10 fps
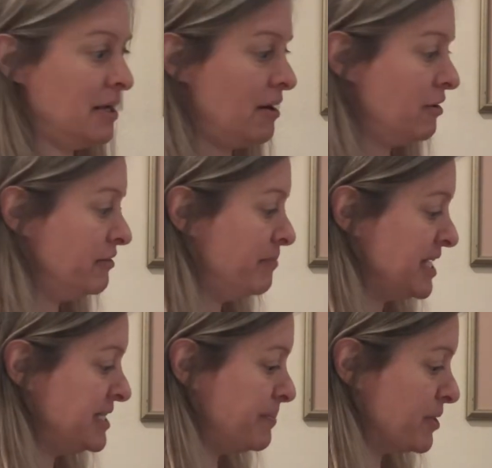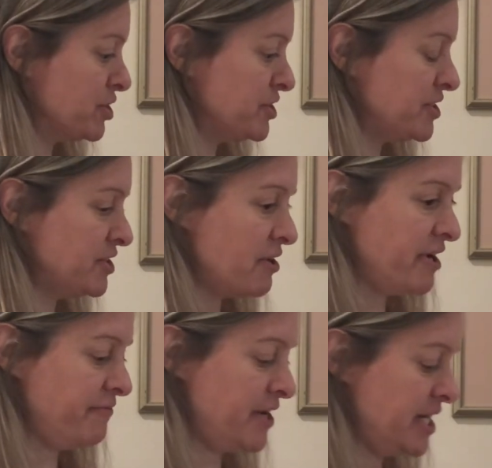all of my zippers, sorry
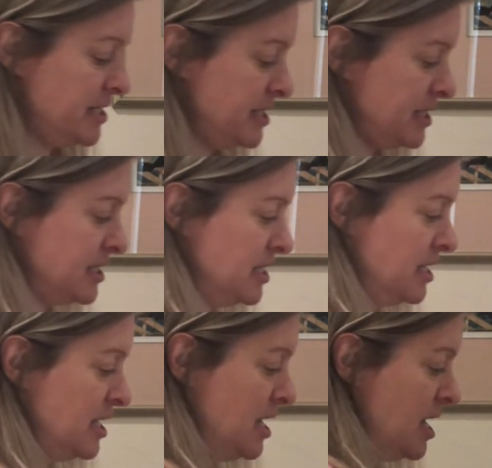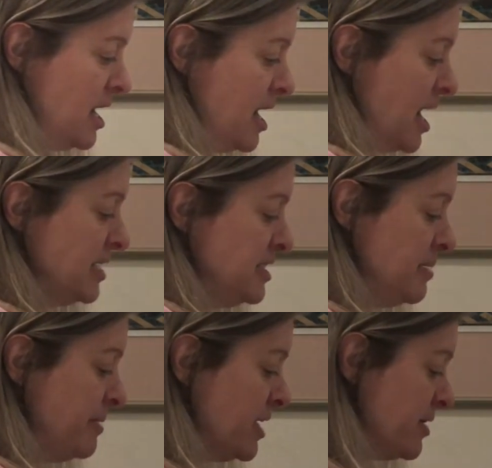friends. I
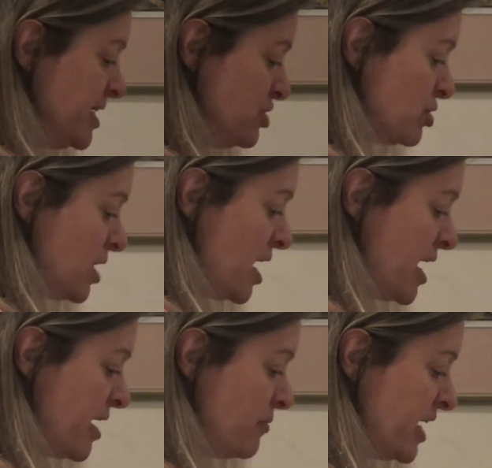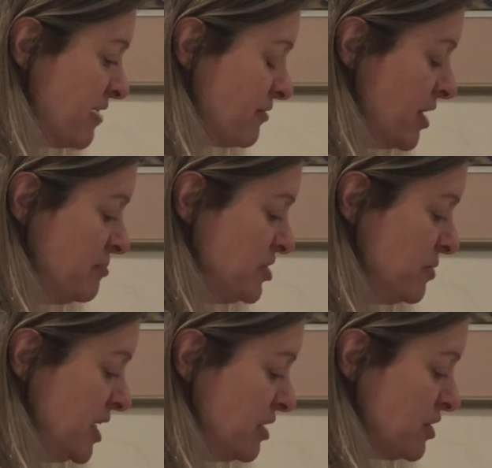typically try, whenever I'm
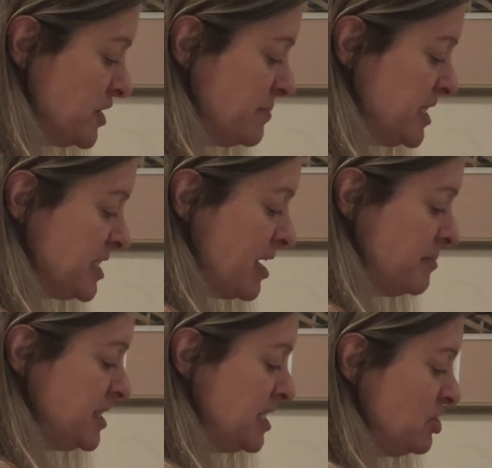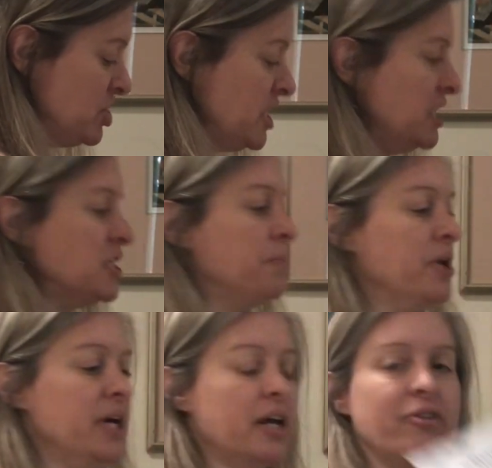doing Christmas type stitching, to put a